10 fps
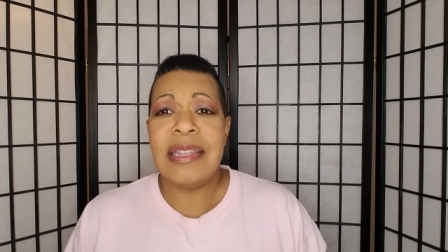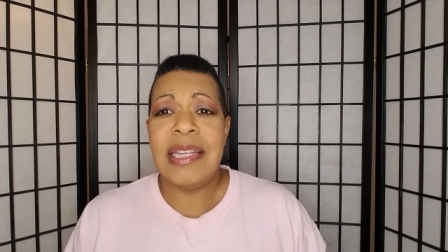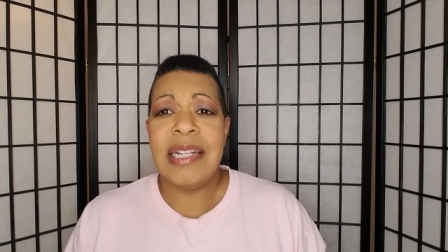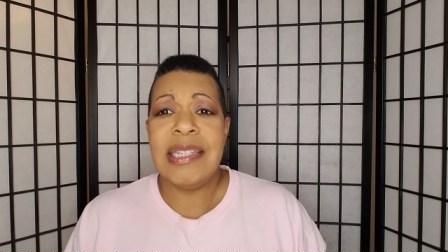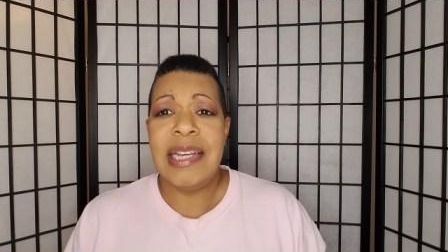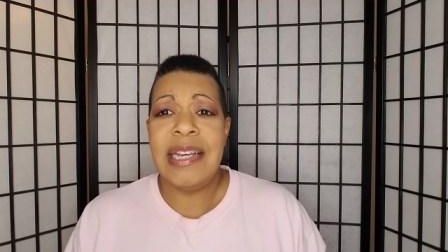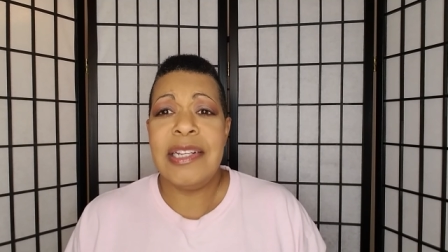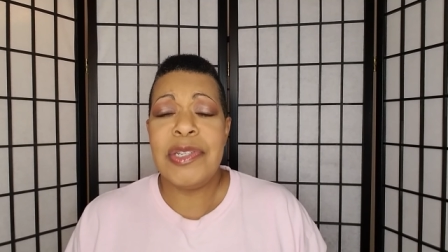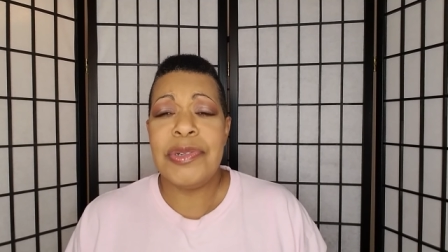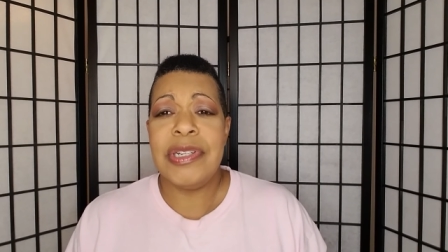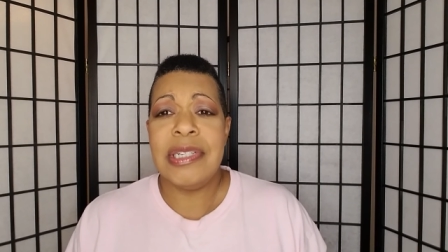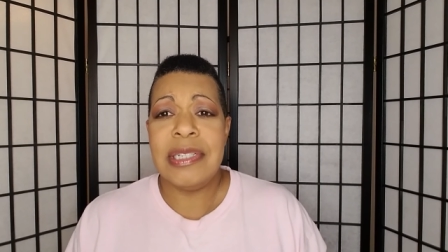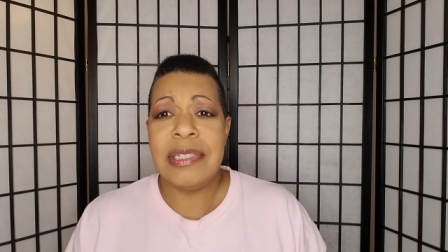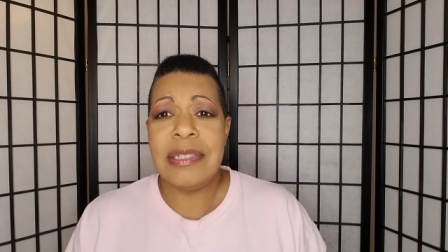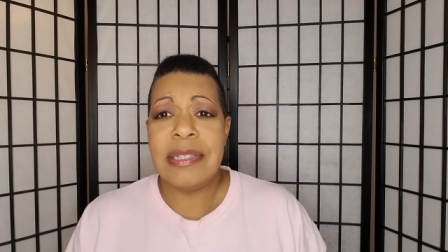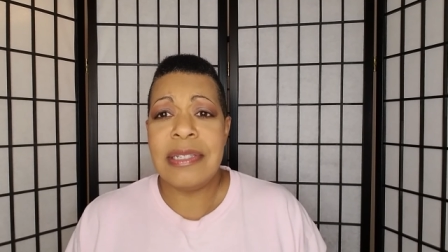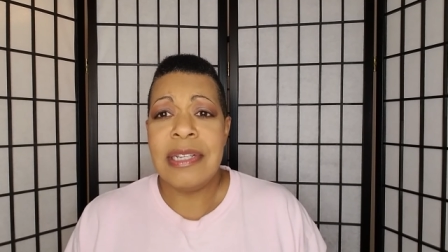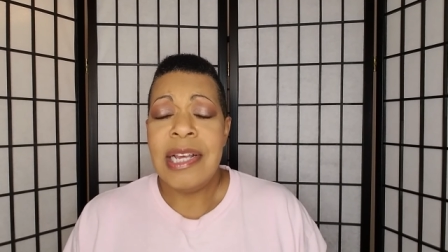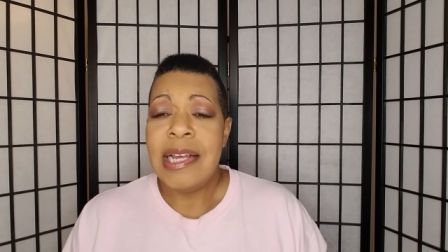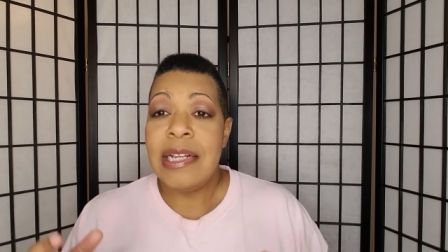think the answer is,
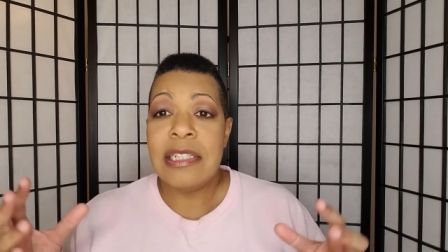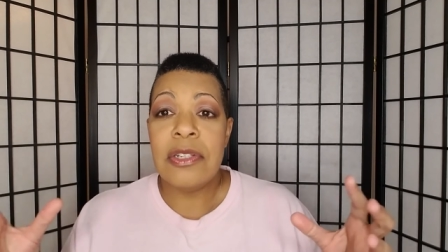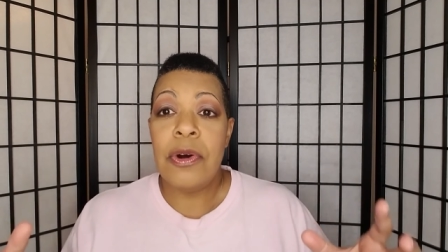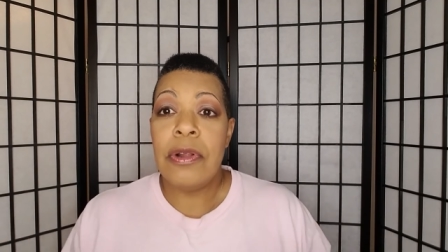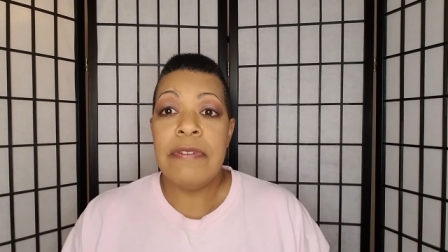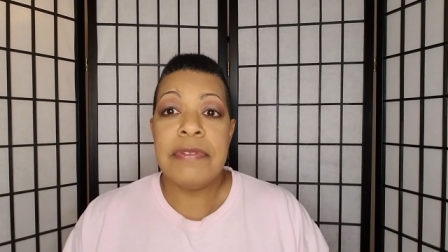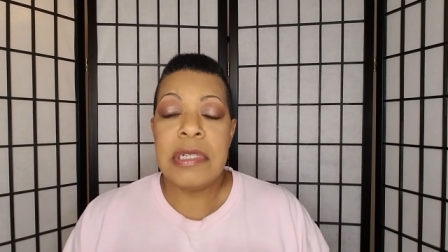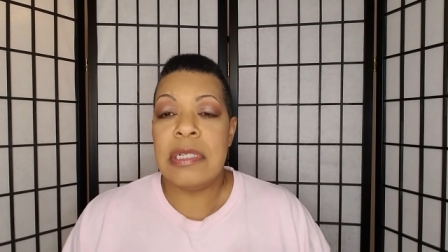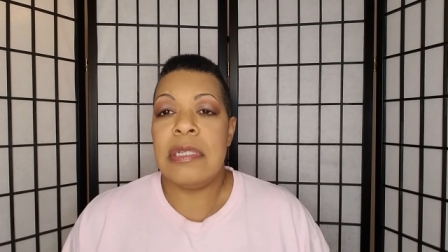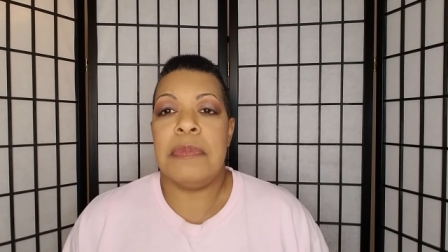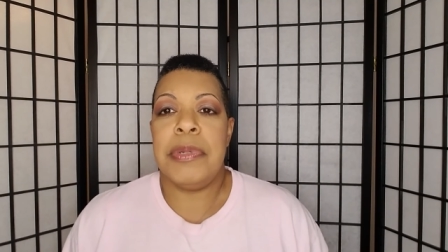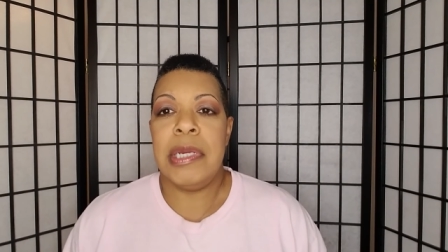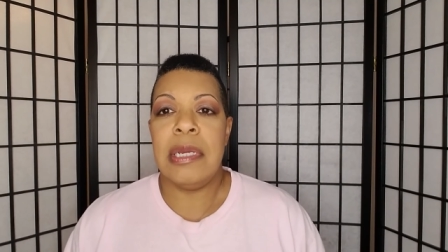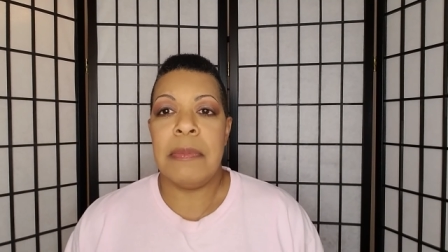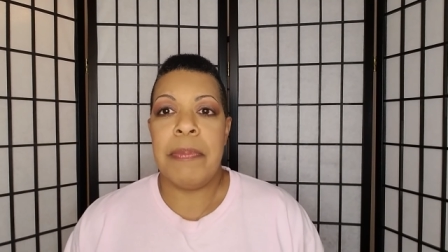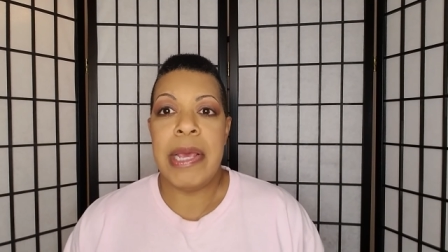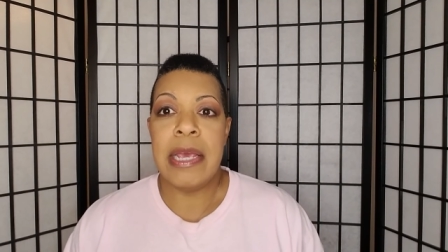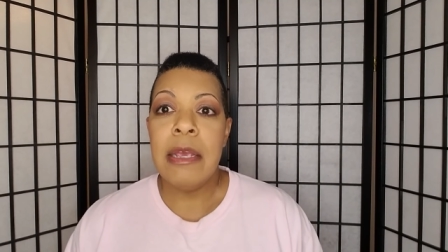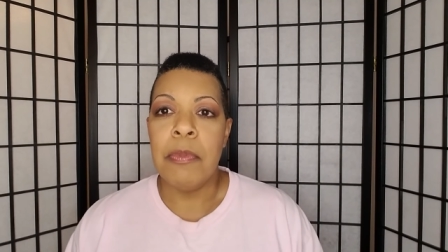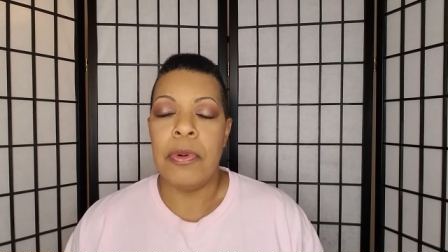and just all of us just being
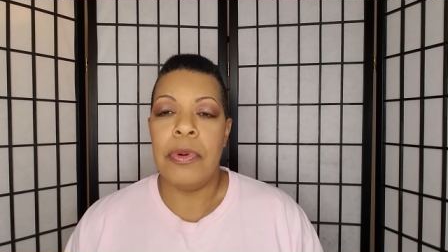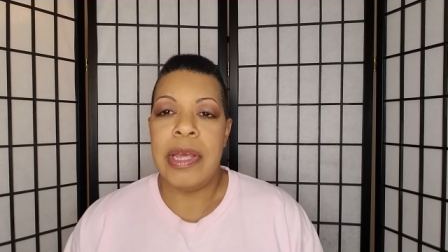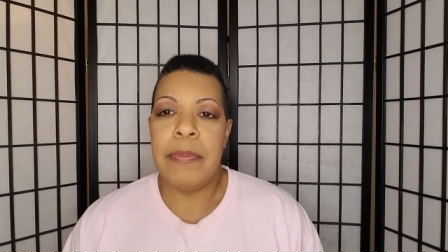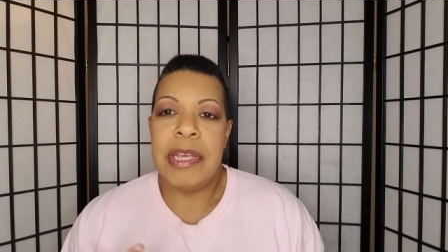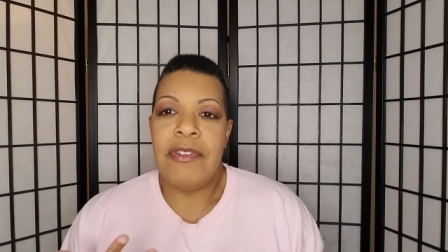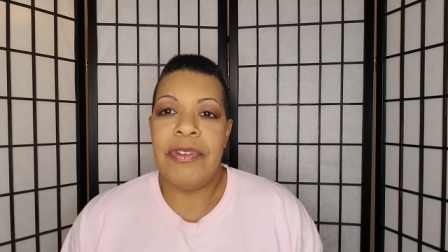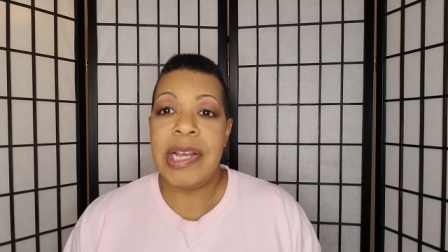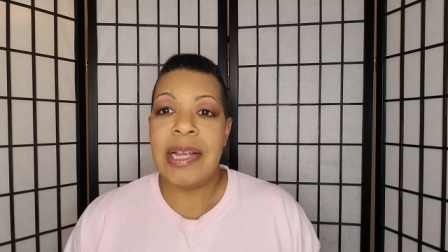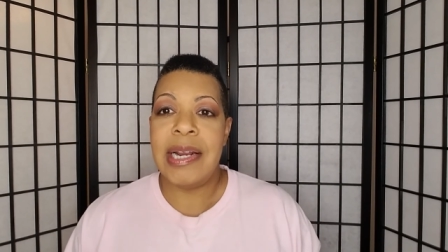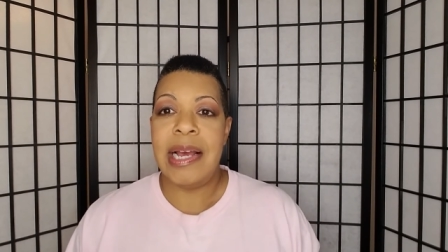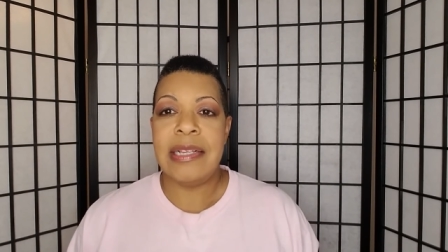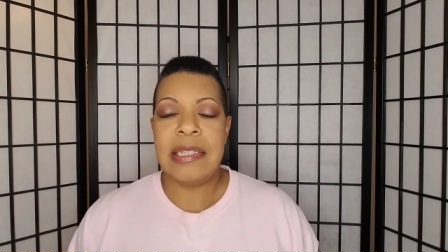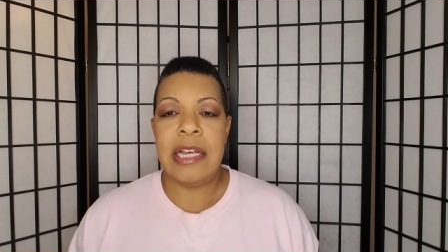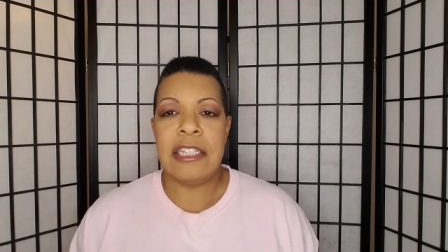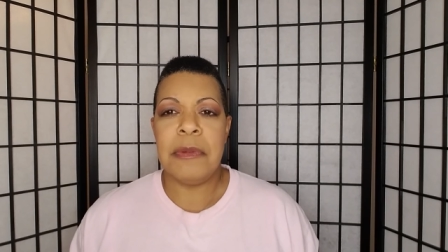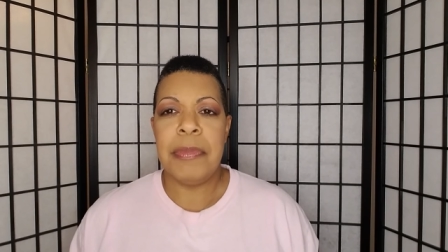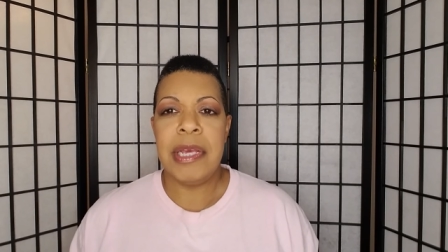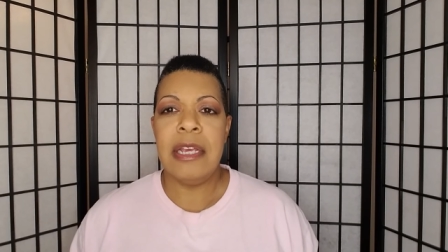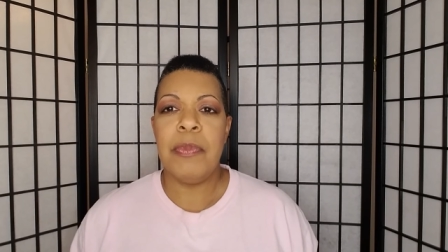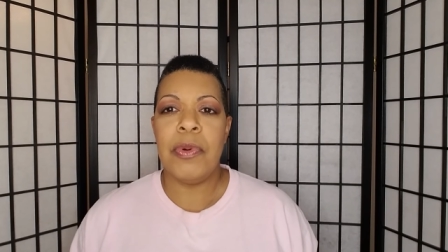people and being recognized as
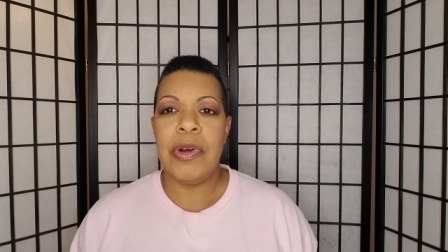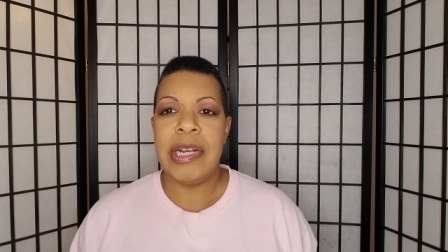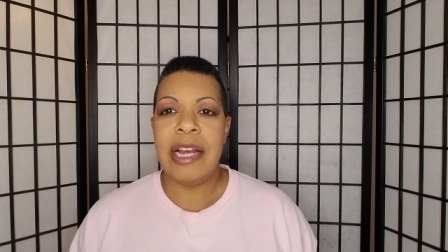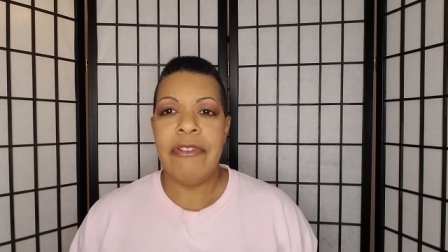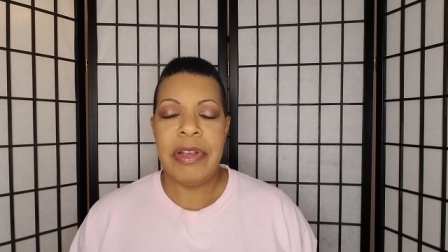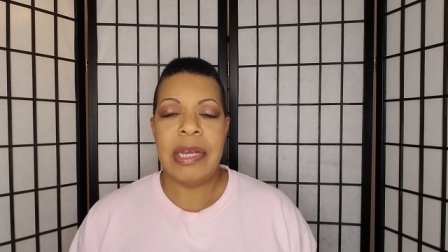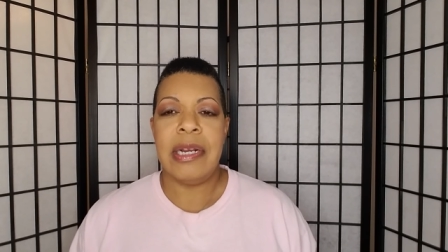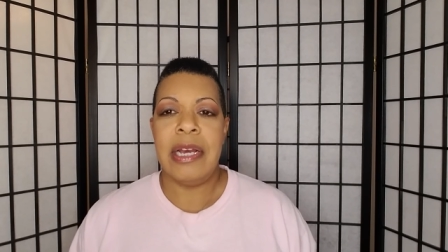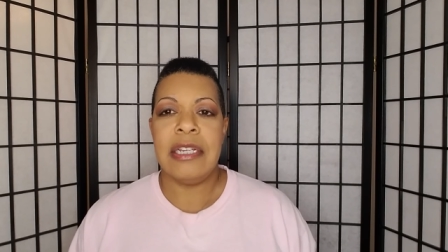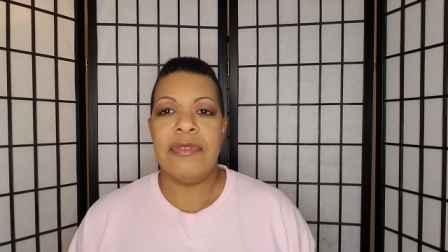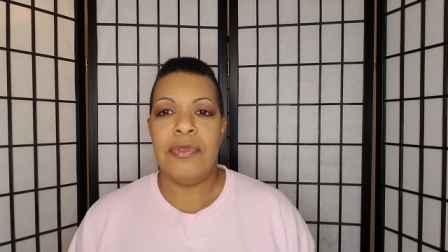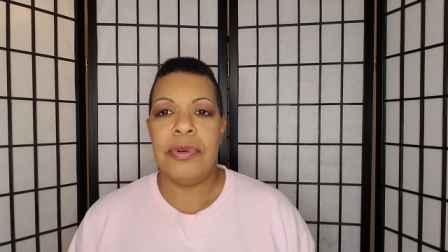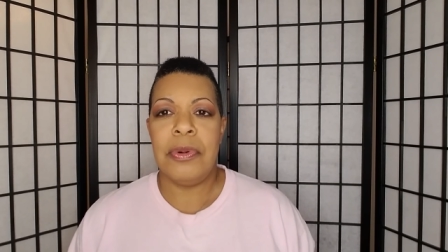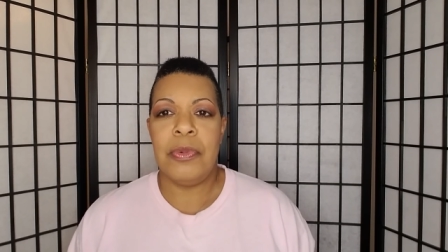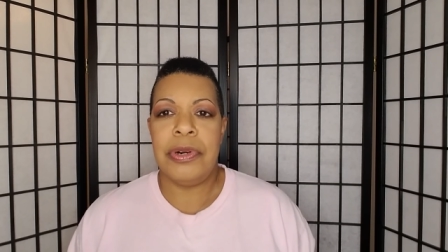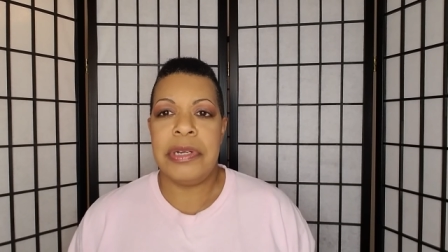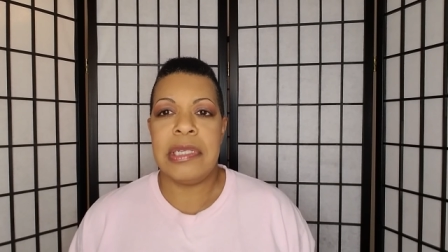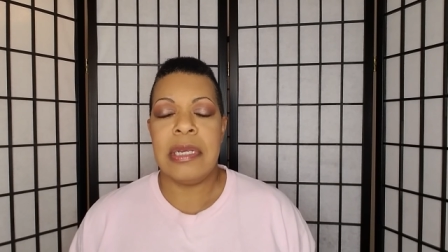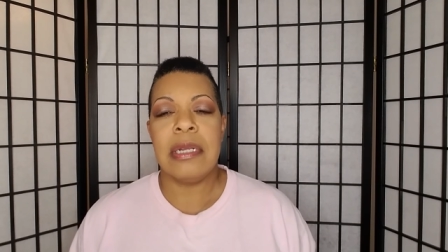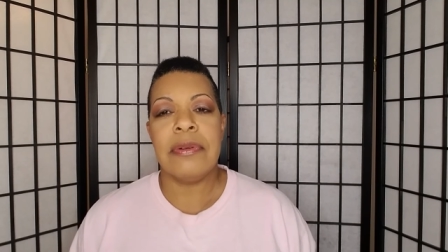people and not recognized for what our
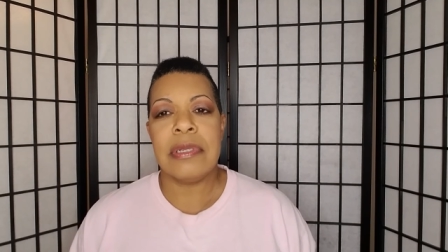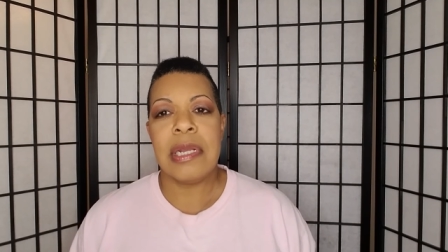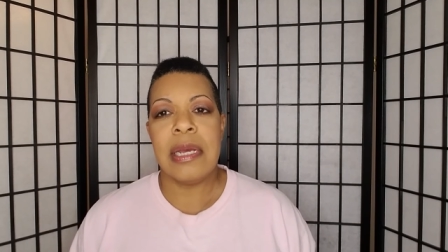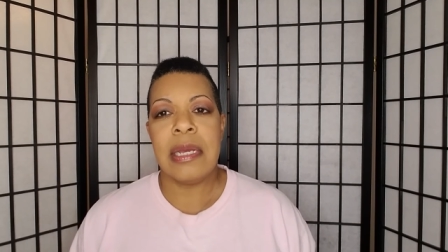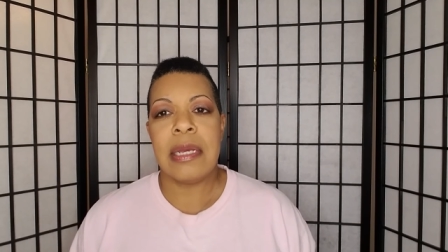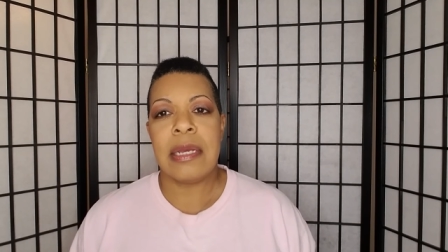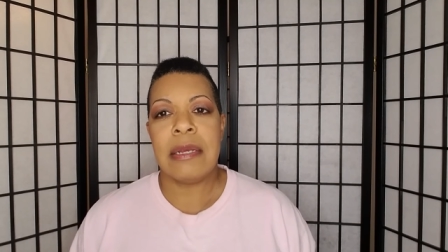skin looks like?